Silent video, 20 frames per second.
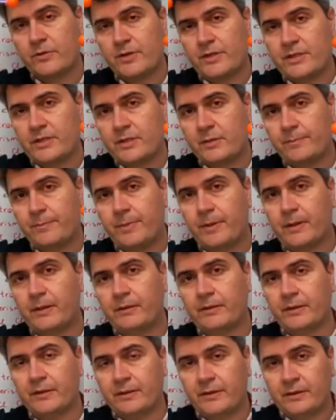this
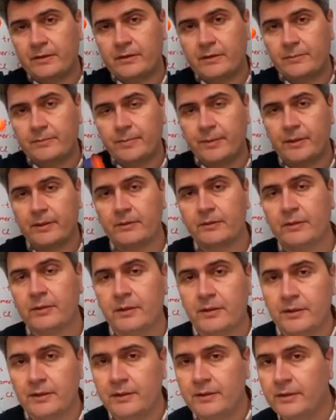compound and that compound
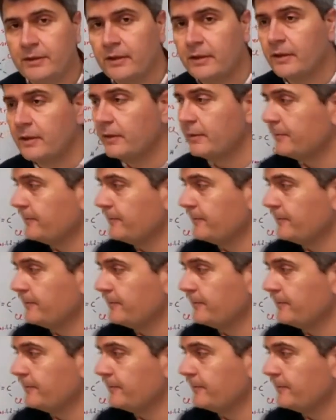are